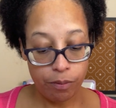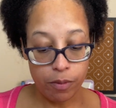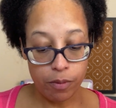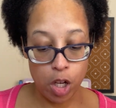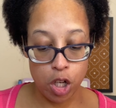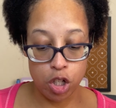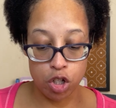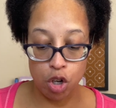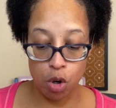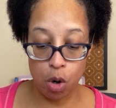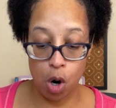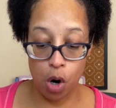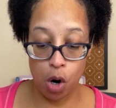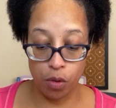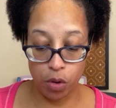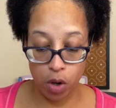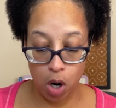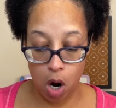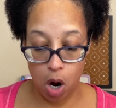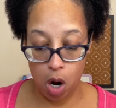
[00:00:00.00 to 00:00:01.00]
So
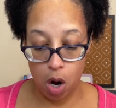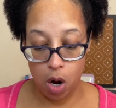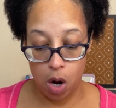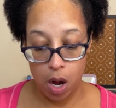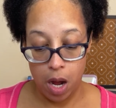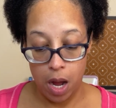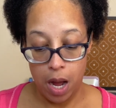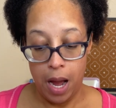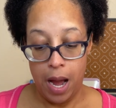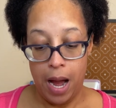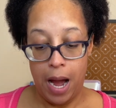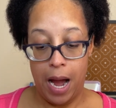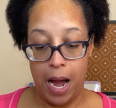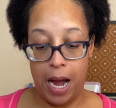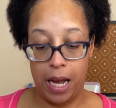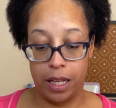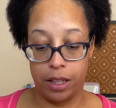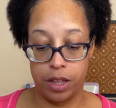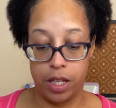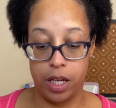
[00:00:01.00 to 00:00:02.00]
overall,
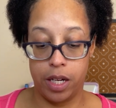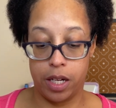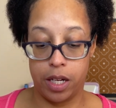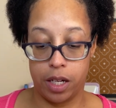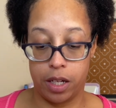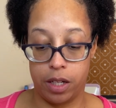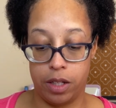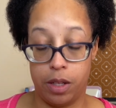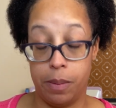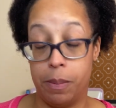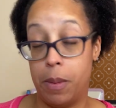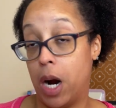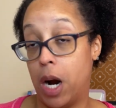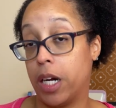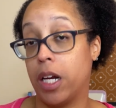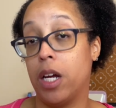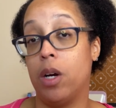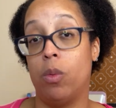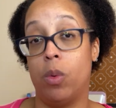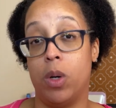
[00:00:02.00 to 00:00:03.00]
I think the
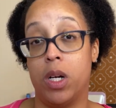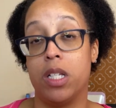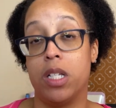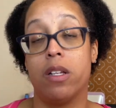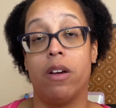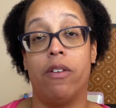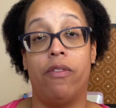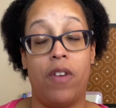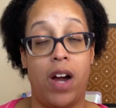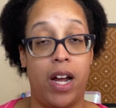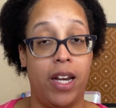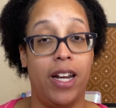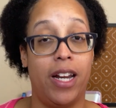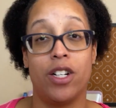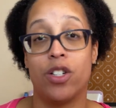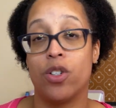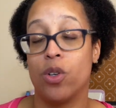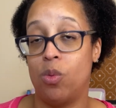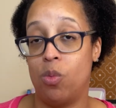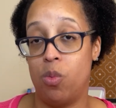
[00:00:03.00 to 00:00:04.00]
market was a
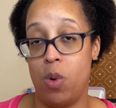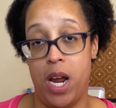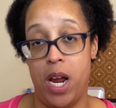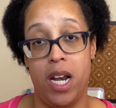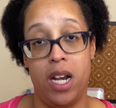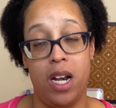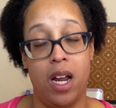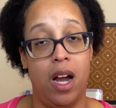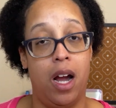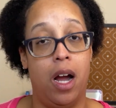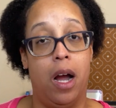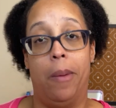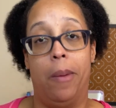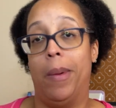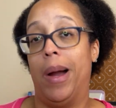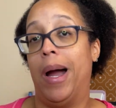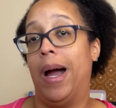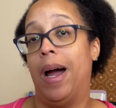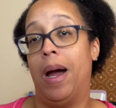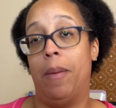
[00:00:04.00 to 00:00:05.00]
financial win. I
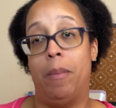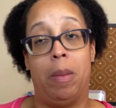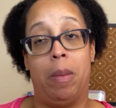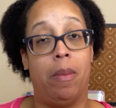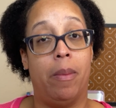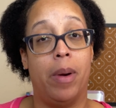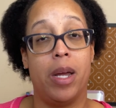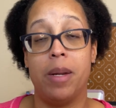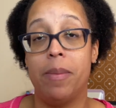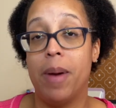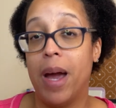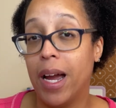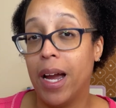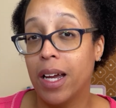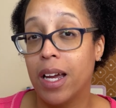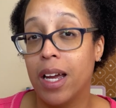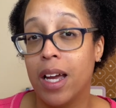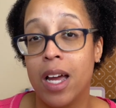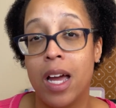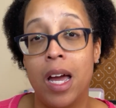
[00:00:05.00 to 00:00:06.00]
made money
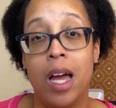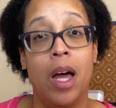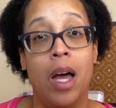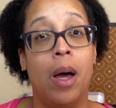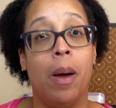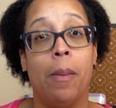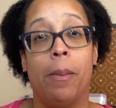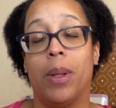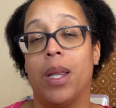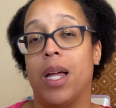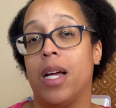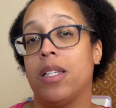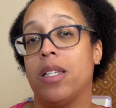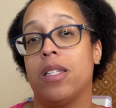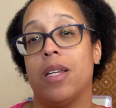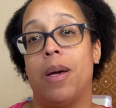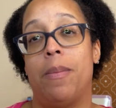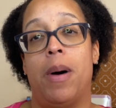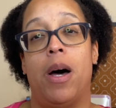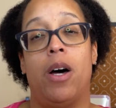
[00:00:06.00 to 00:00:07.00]
back plus
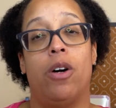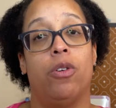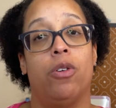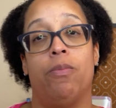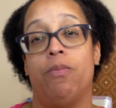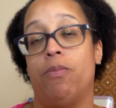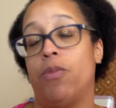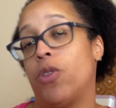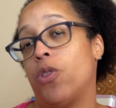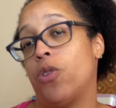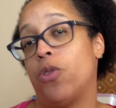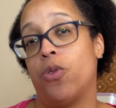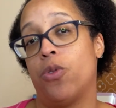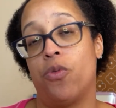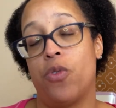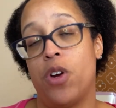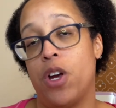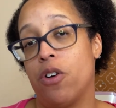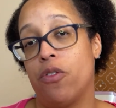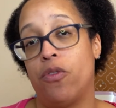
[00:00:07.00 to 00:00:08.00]
about
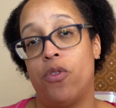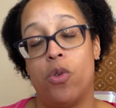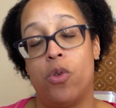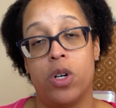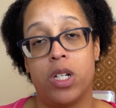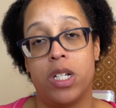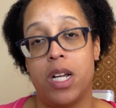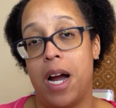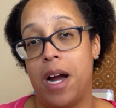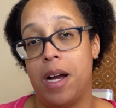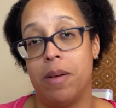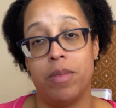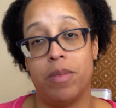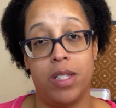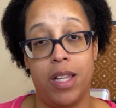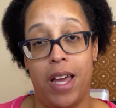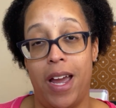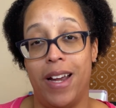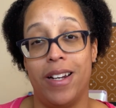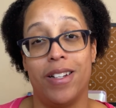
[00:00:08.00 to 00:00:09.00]
3 or 4 times
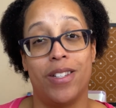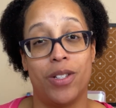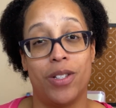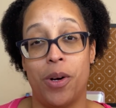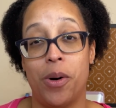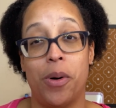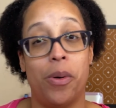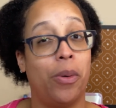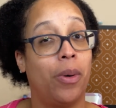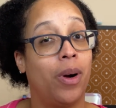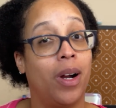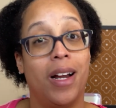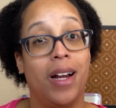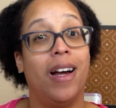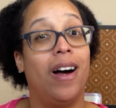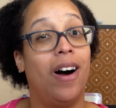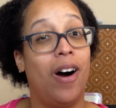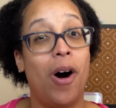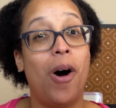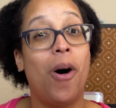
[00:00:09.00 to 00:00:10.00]
that. So
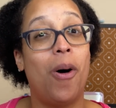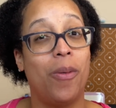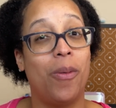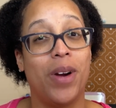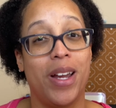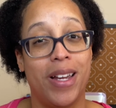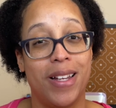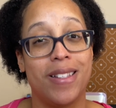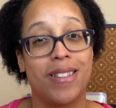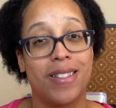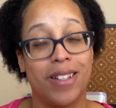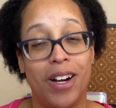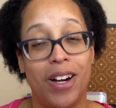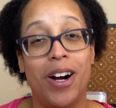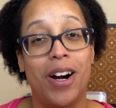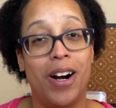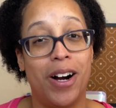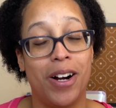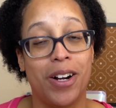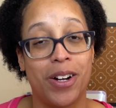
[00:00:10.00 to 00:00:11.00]
always
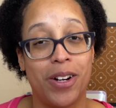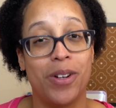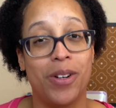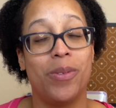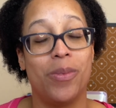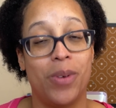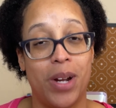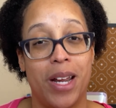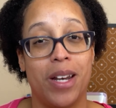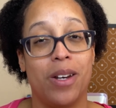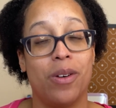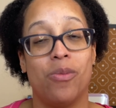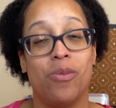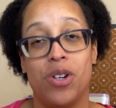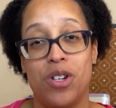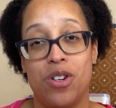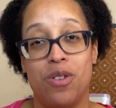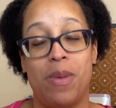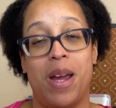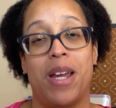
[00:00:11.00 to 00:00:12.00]
a good win
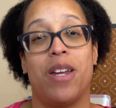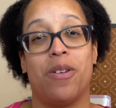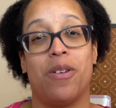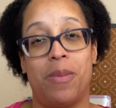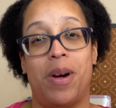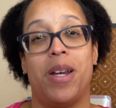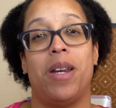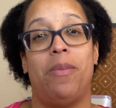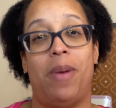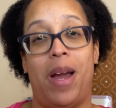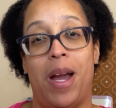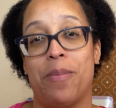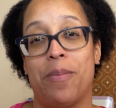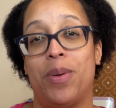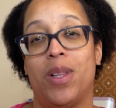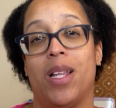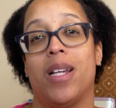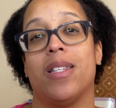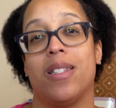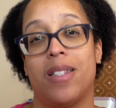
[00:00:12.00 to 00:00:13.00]
when you make your money back
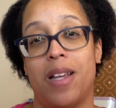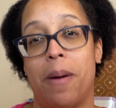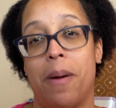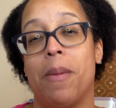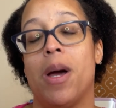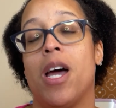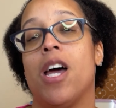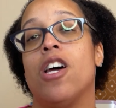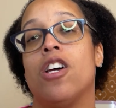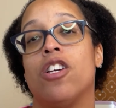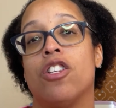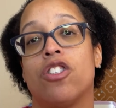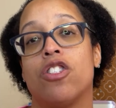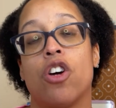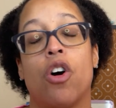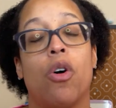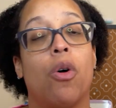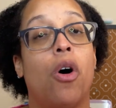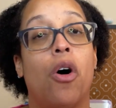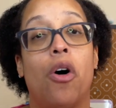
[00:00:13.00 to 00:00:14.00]
plus some.
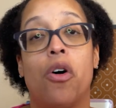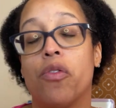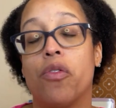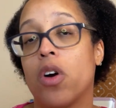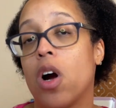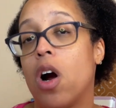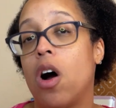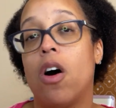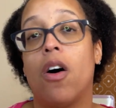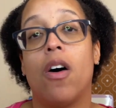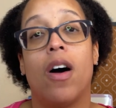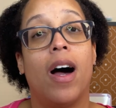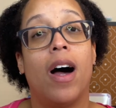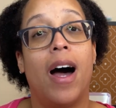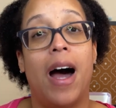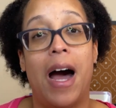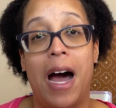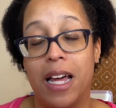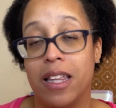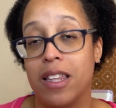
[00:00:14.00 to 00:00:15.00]
So overall,
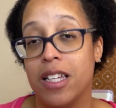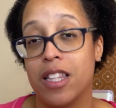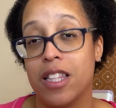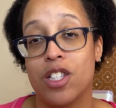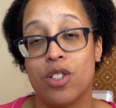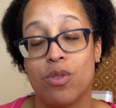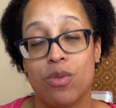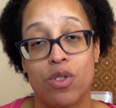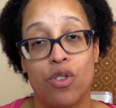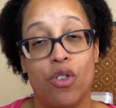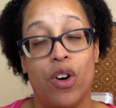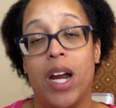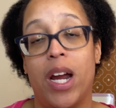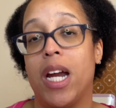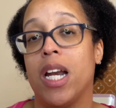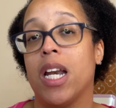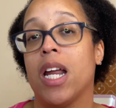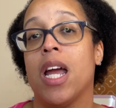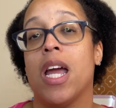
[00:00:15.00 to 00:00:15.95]
I think this was great.